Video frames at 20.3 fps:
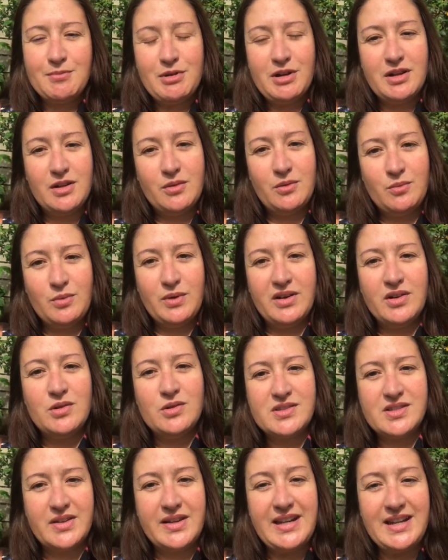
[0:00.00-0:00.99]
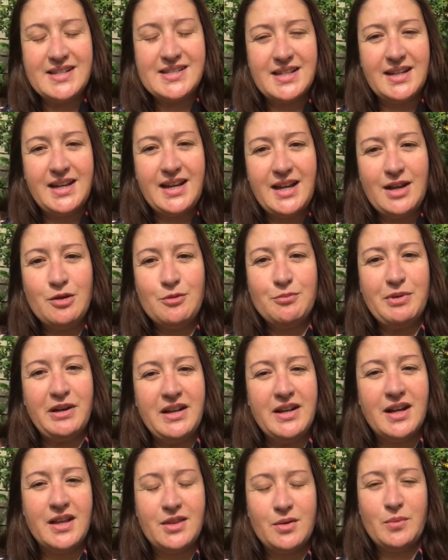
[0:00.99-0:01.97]
But we're also here to help
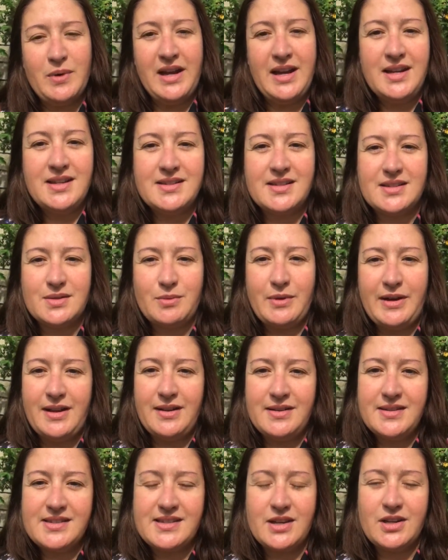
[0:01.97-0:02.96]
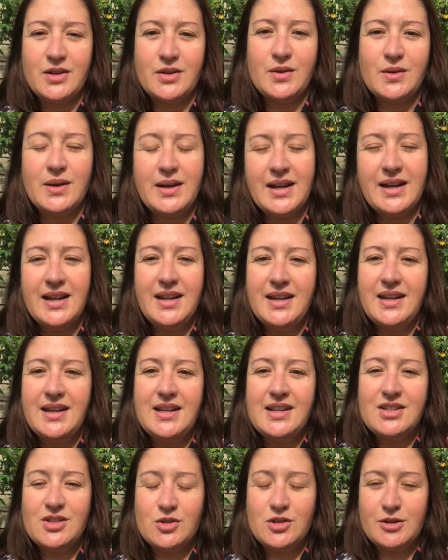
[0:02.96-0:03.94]
in other ways as well, so
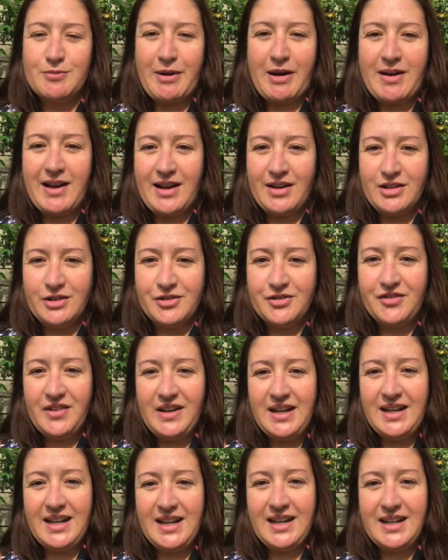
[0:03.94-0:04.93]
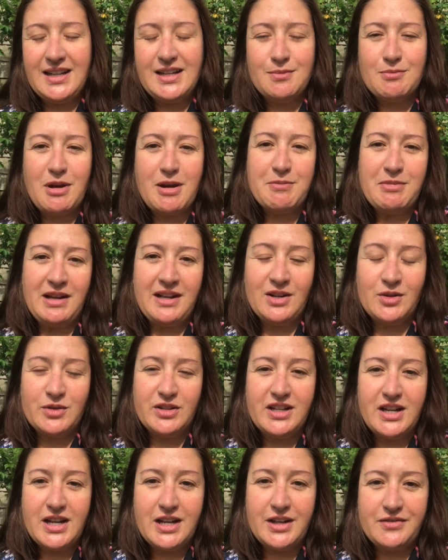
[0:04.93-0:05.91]
talk about how you're feeling. You might be a
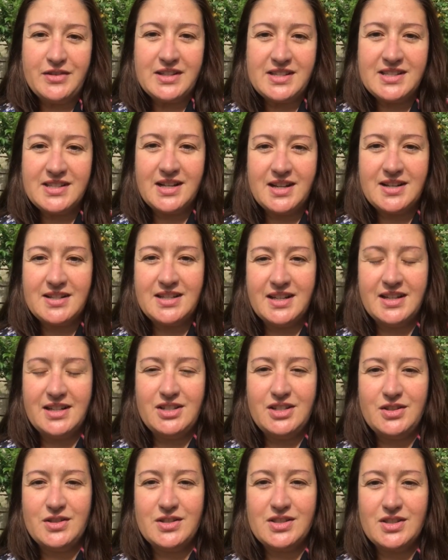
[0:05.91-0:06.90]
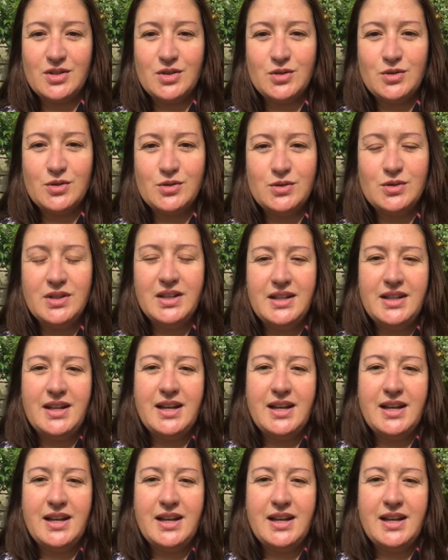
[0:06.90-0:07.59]
little nervous starting a new school.